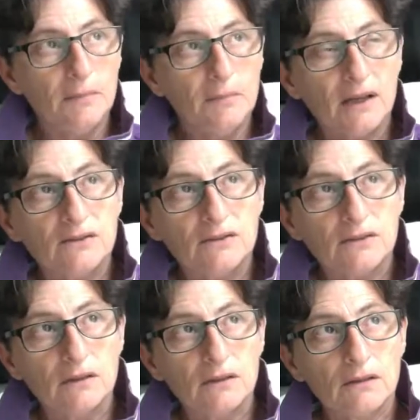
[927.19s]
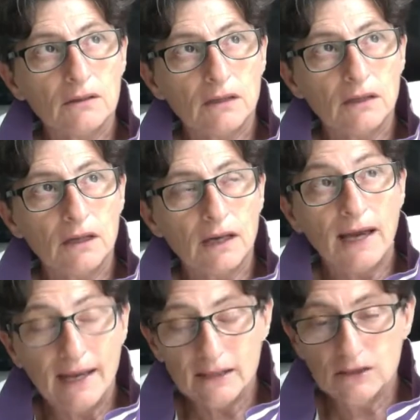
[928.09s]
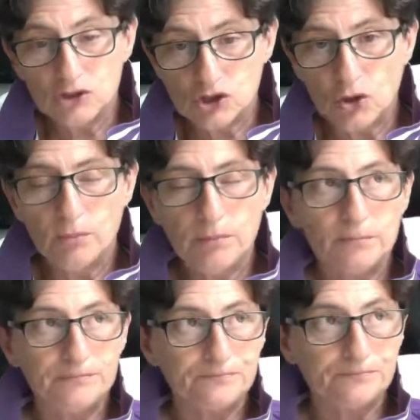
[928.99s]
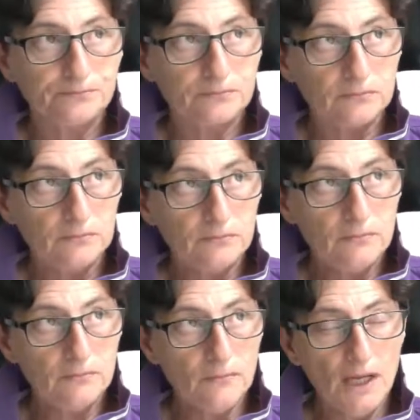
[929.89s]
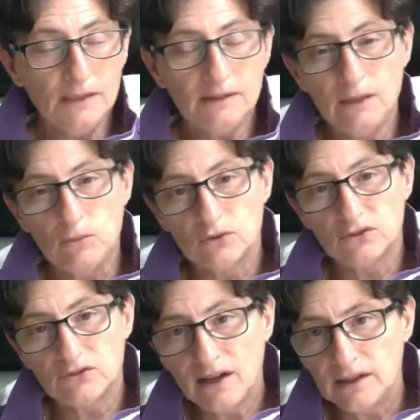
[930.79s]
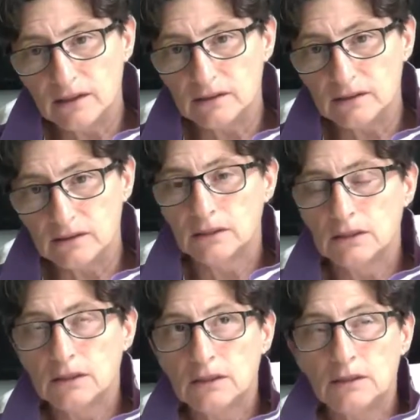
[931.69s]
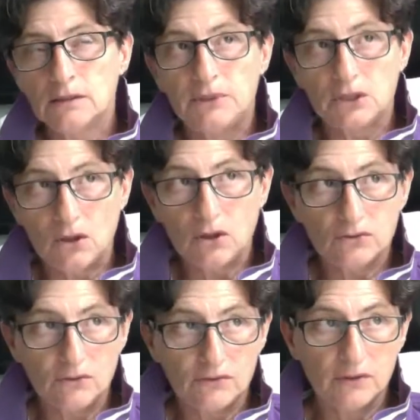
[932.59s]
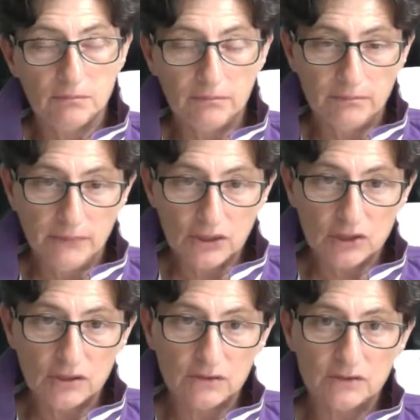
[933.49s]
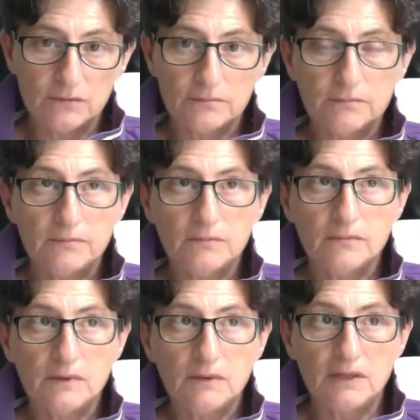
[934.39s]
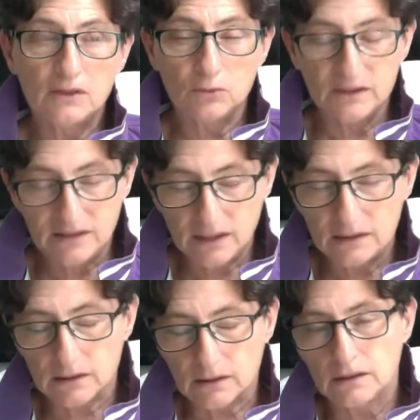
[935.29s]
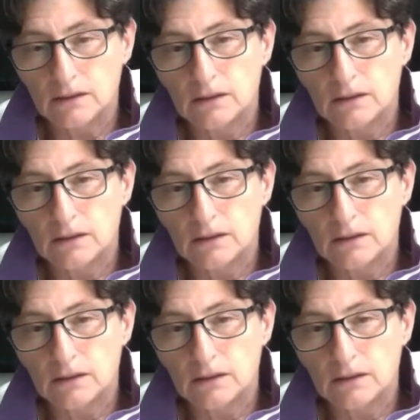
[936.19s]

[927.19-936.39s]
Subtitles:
But I had a job, and I was fired because of the measures that were taken,